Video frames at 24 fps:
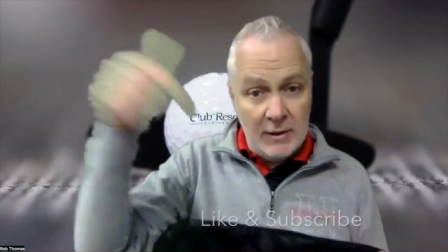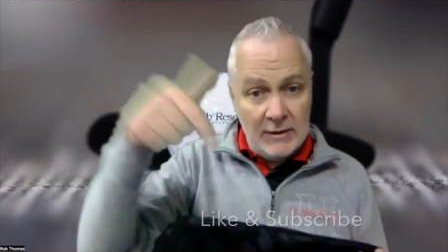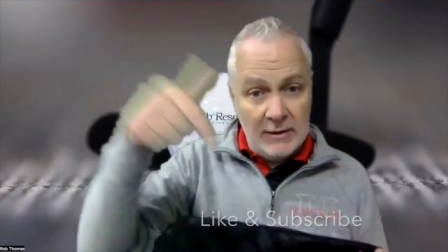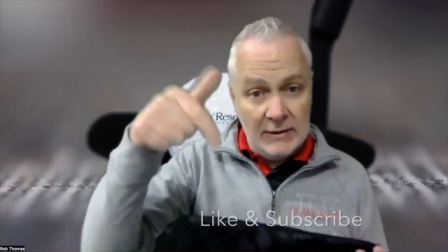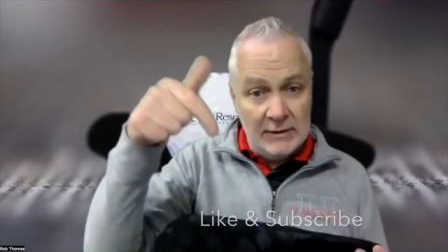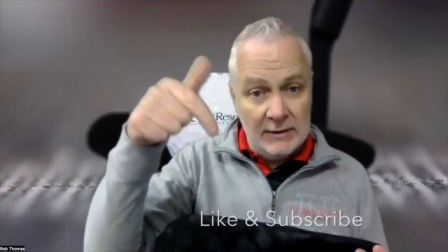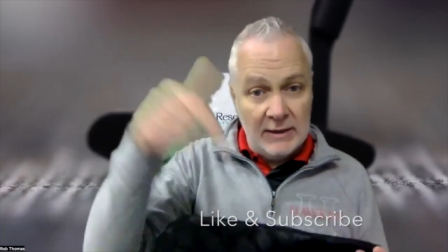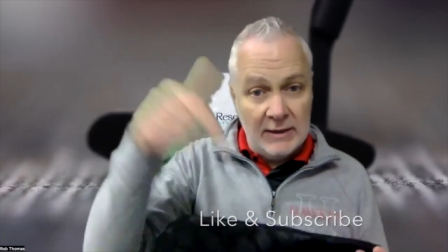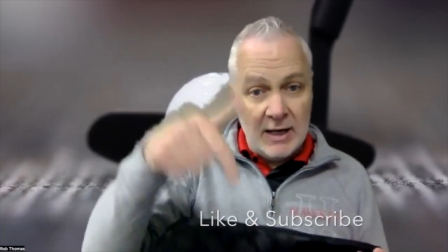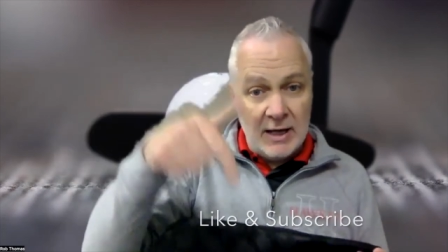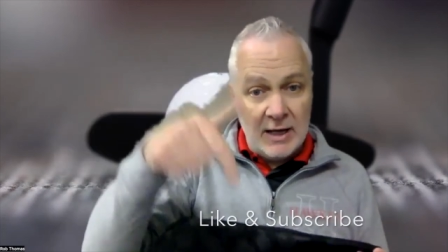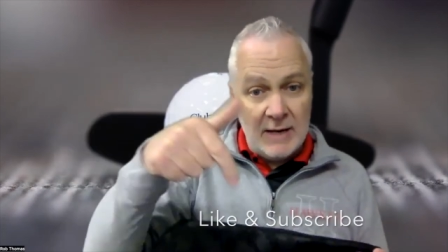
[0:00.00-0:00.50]
hit
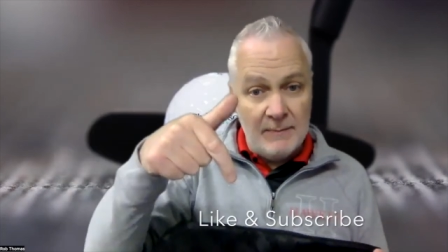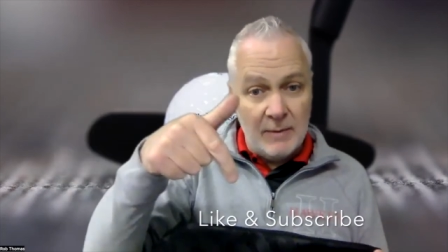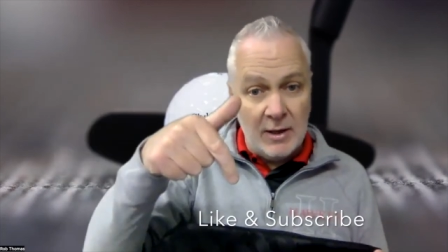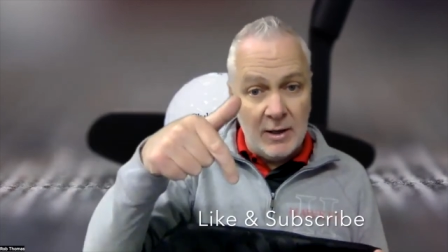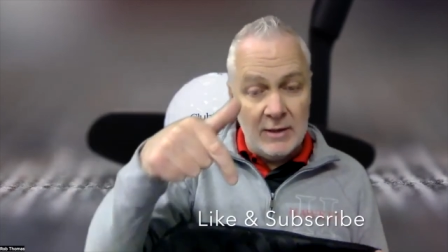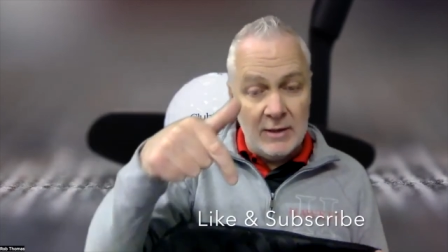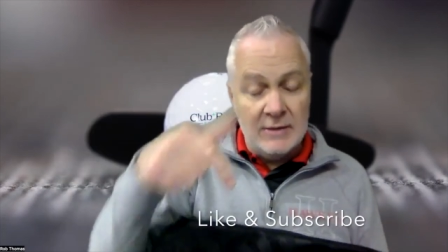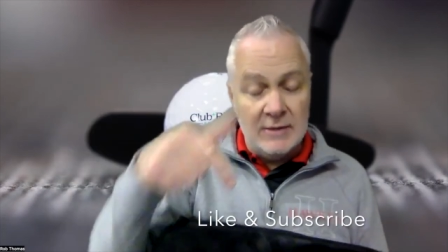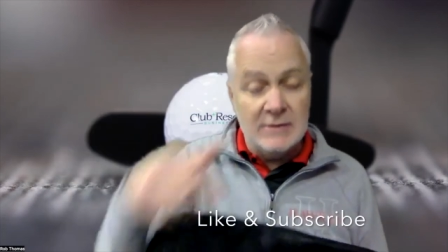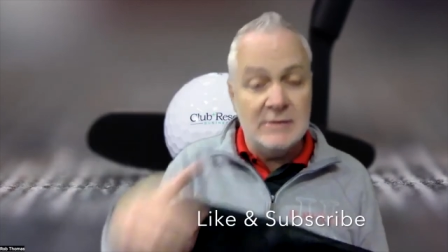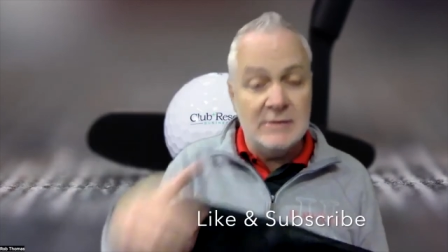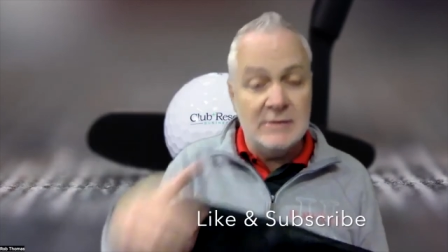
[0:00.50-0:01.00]
the like
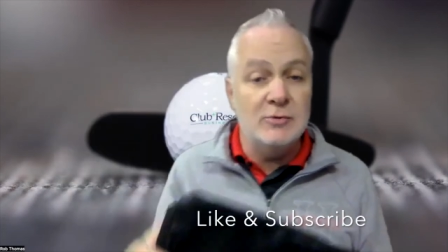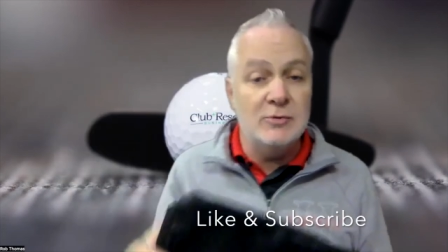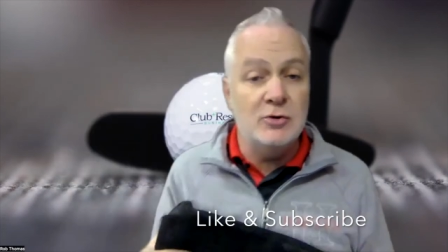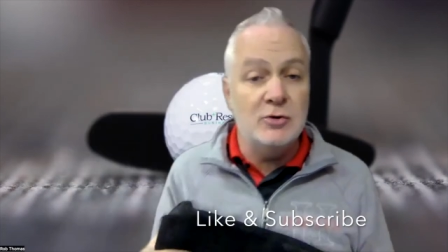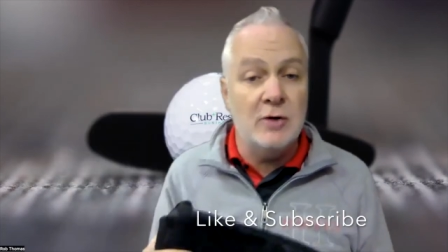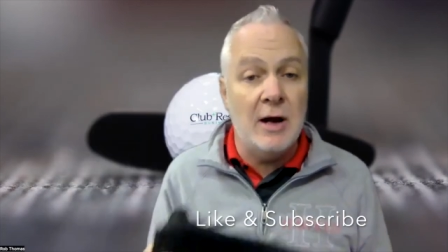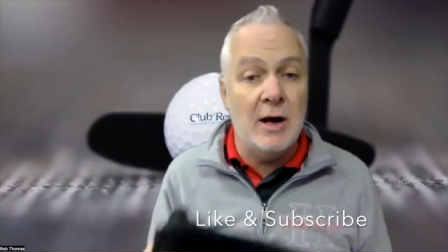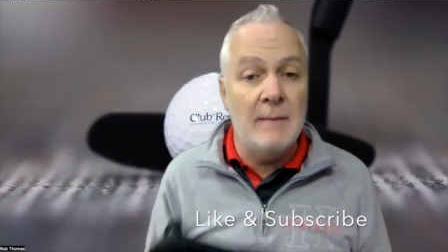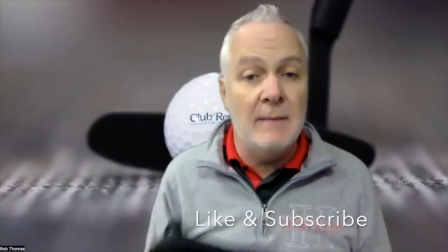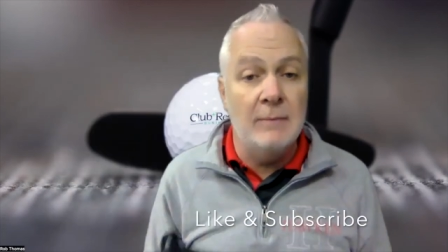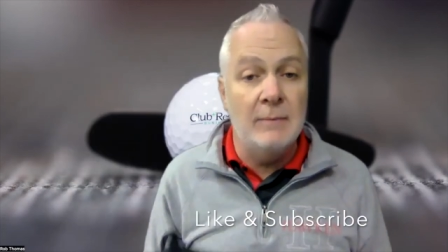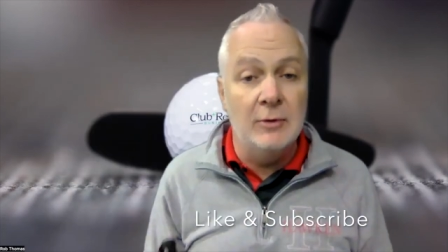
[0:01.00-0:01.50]
button,
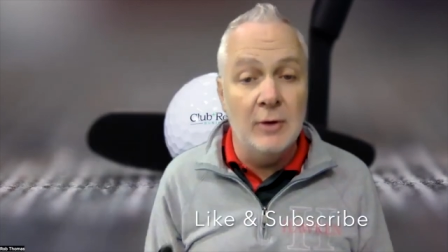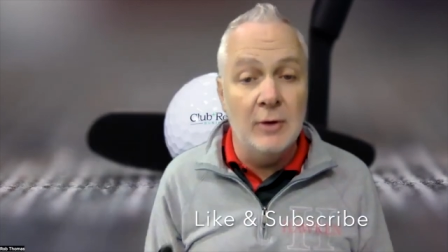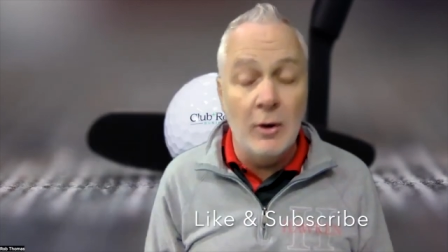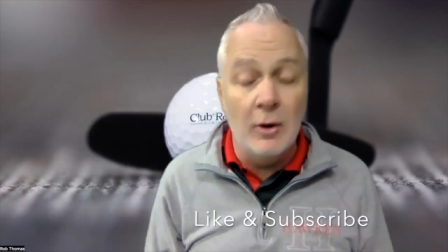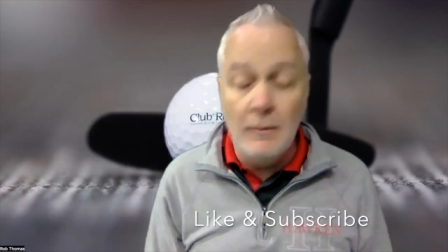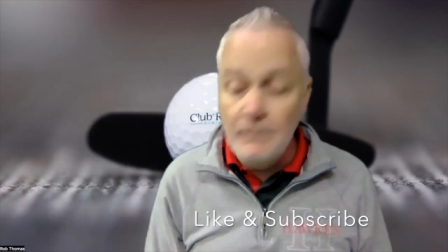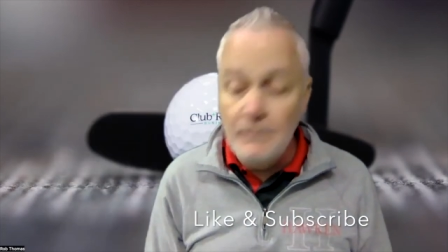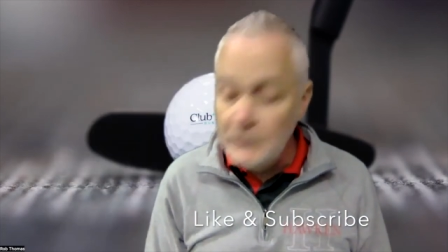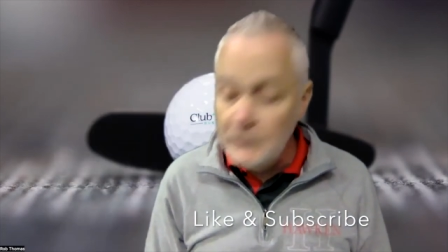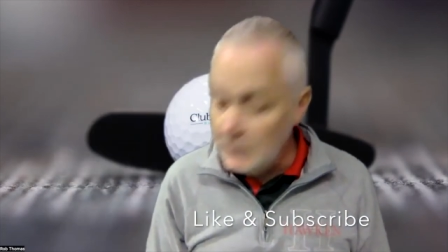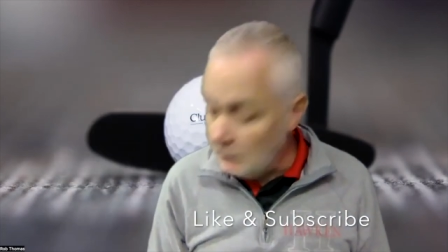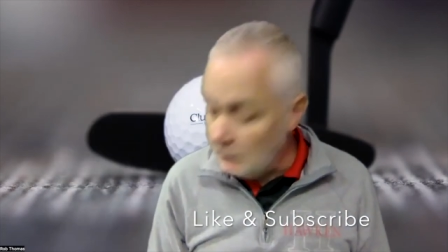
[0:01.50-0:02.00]
subscribe
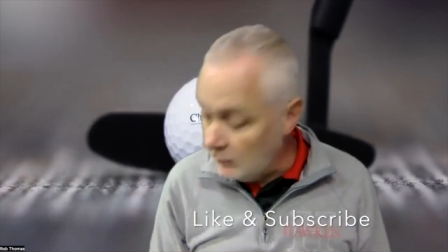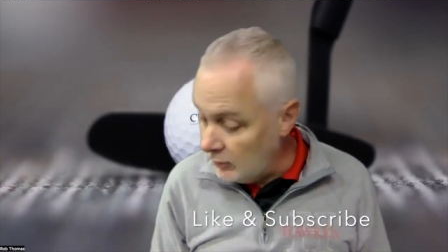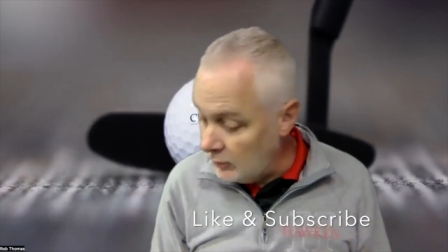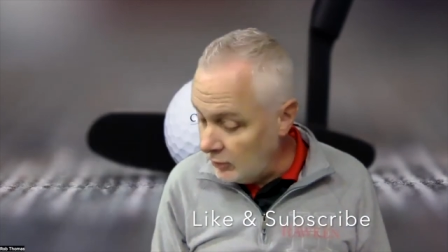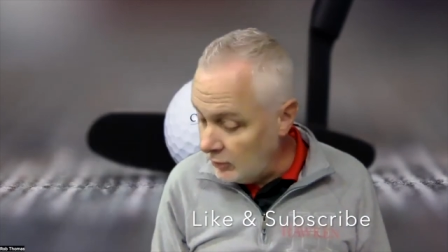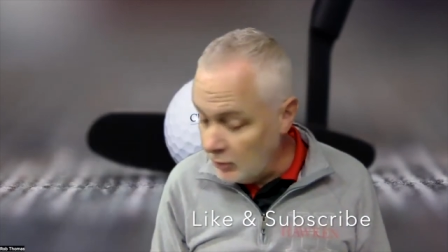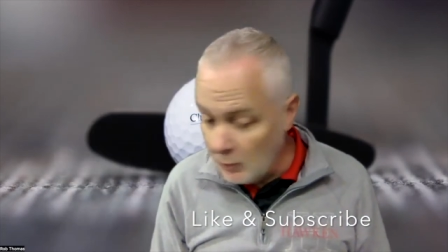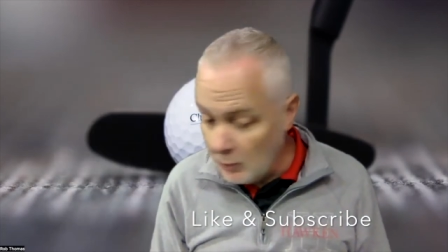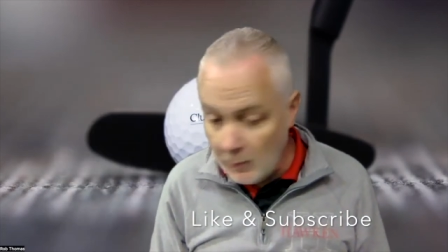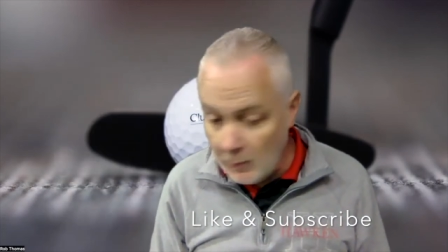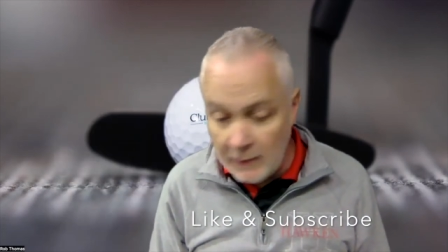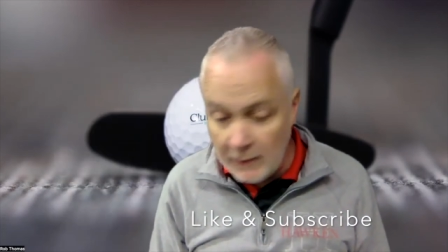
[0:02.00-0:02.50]
below well,
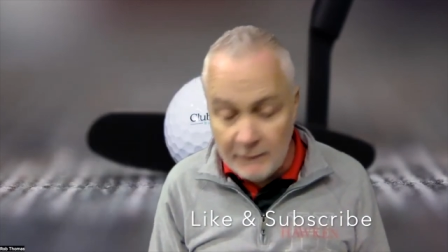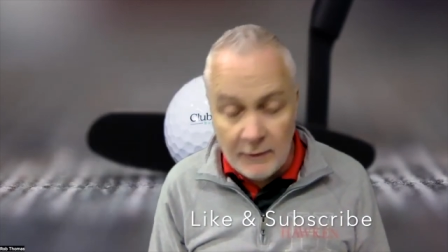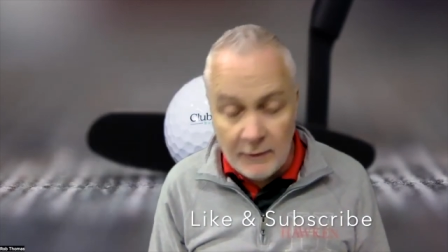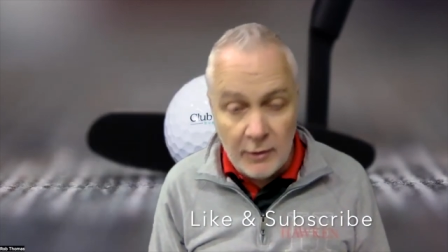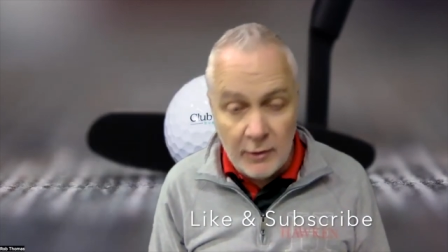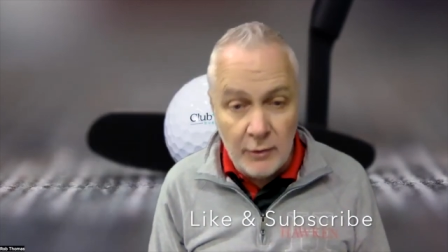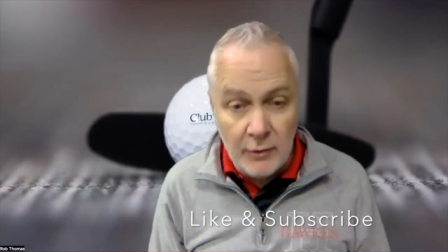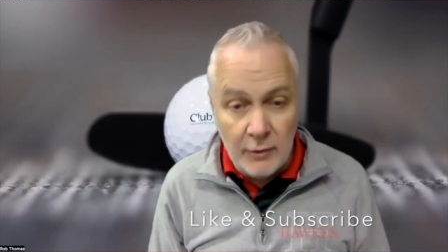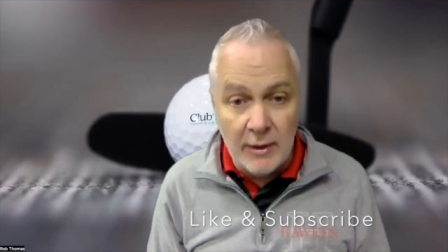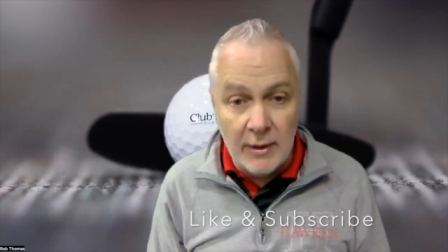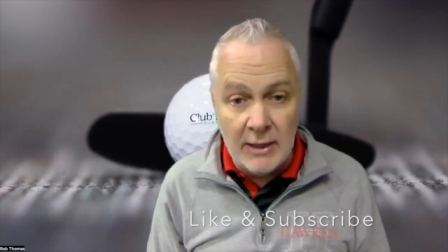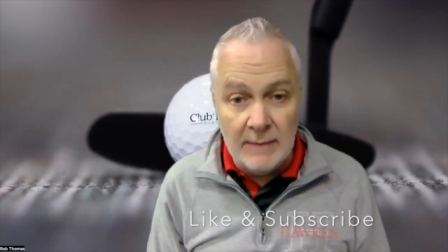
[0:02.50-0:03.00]
you know, we have
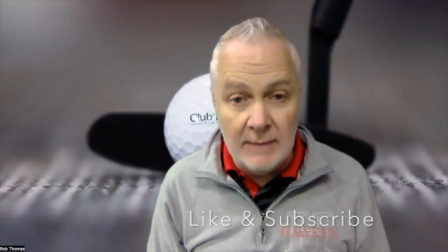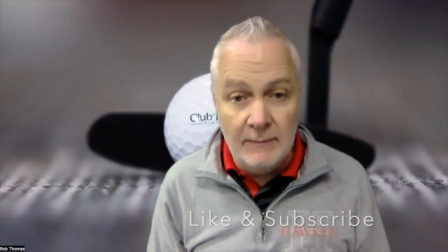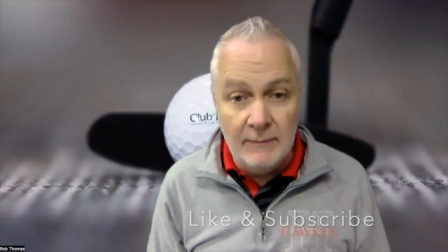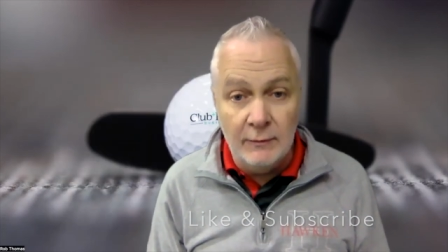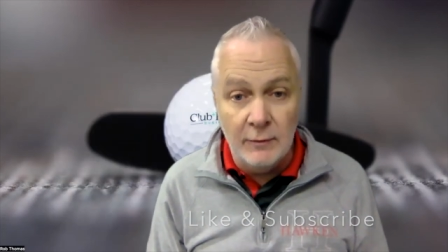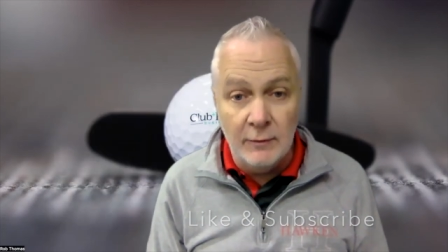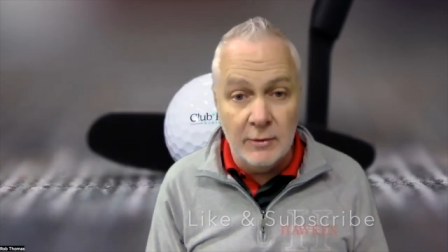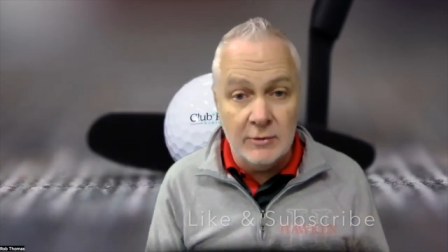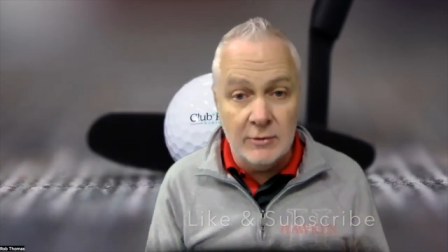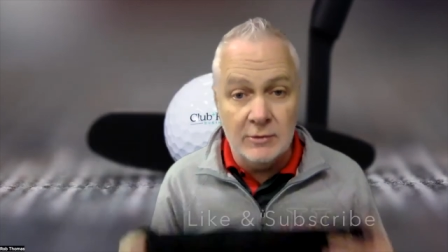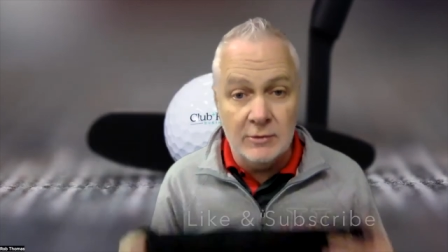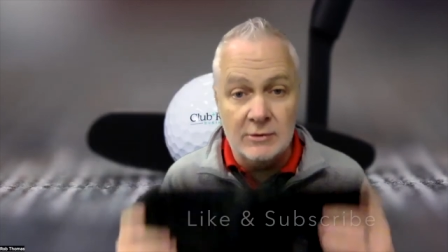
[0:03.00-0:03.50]
other items,
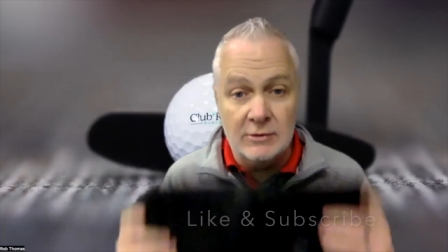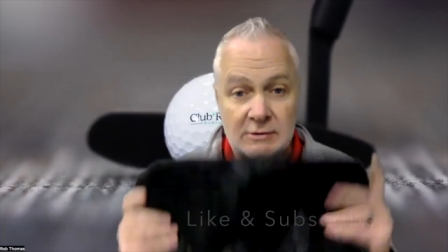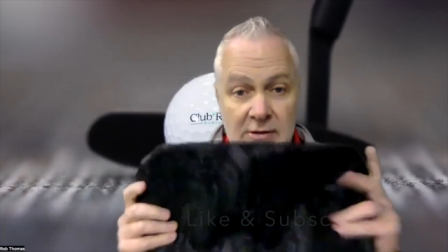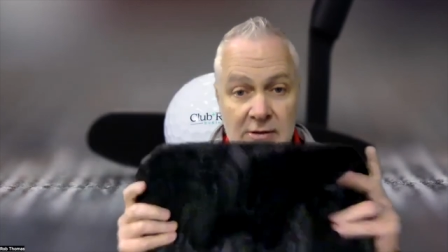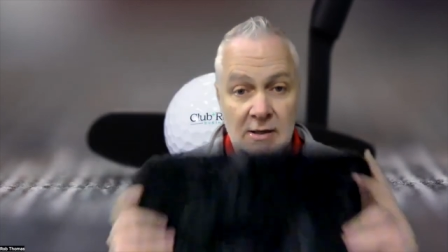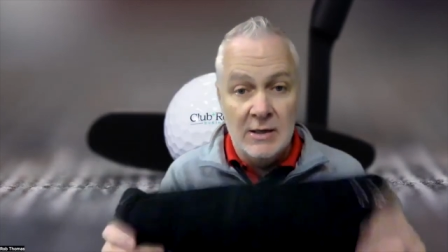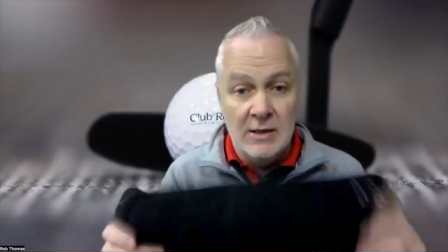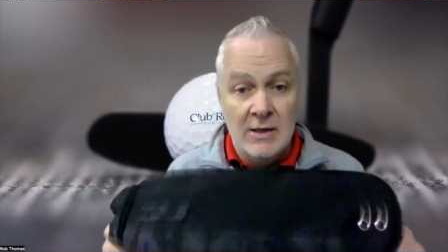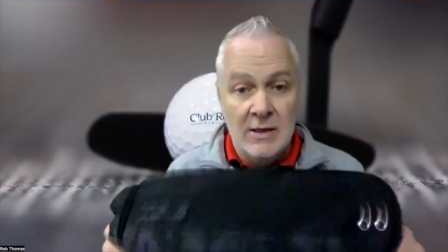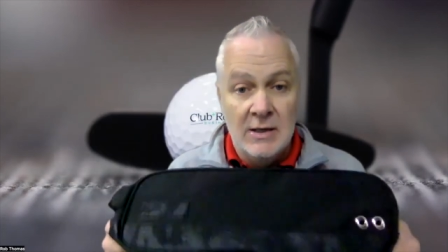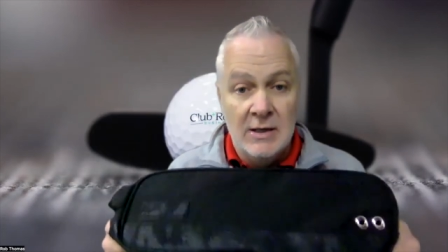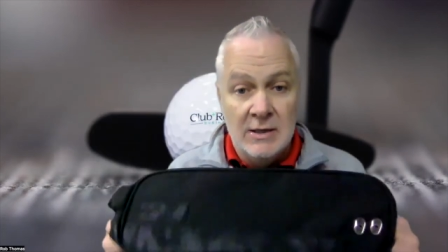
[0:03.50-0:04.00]
whether it's